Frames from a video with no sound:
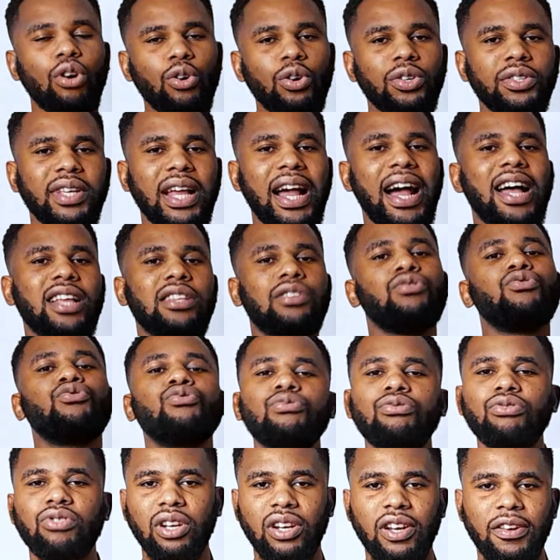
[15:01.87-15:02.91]
us as
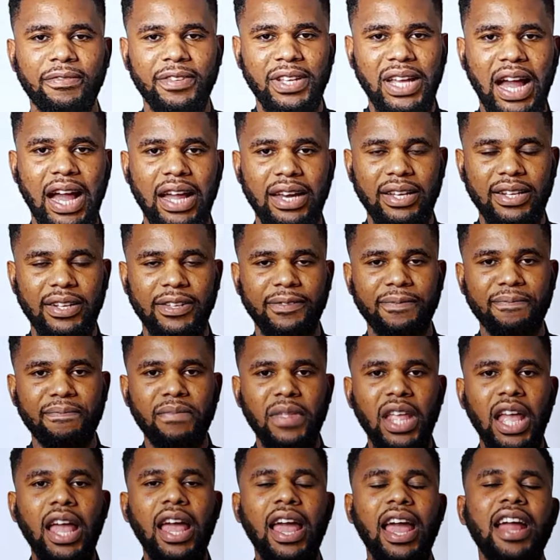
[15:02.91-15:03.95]
children of God.
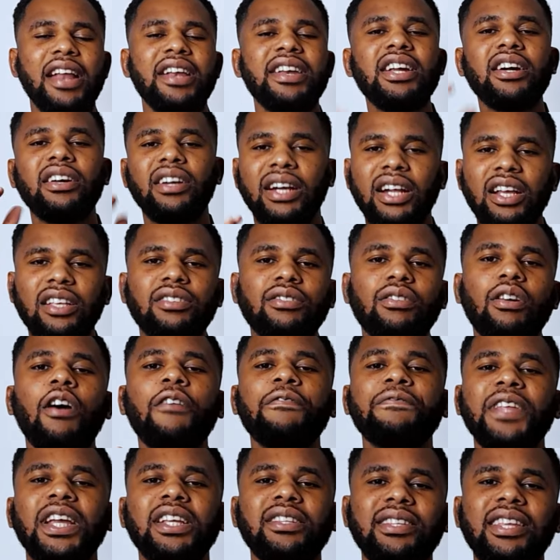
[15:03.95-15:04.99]
And the rest
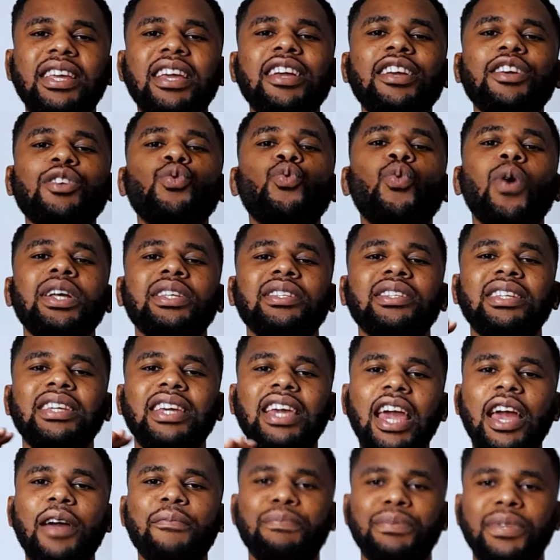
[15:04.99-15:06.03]
of the thing was
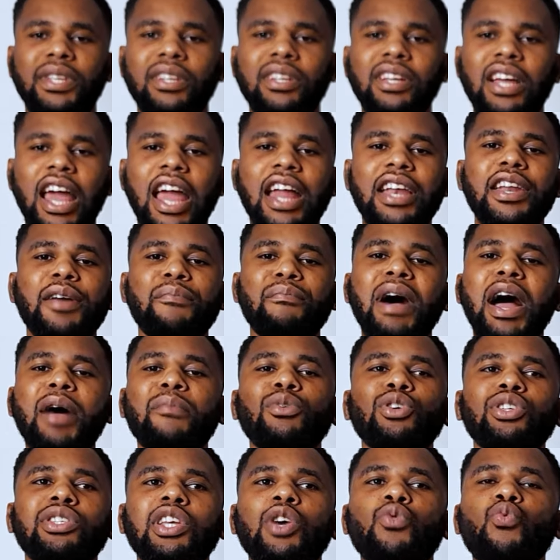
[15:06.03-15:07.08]
kept. And the
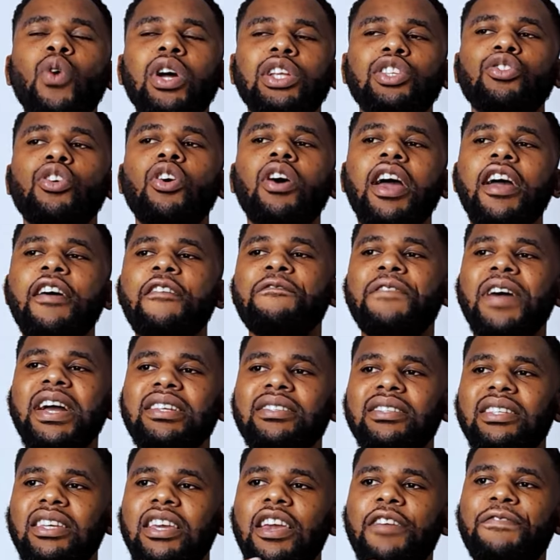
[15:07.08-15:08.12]
Bible says, Whatsoever
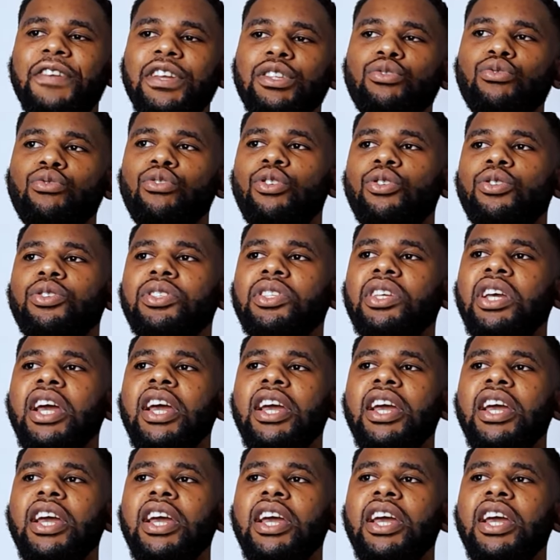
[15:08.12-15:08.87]
is given to us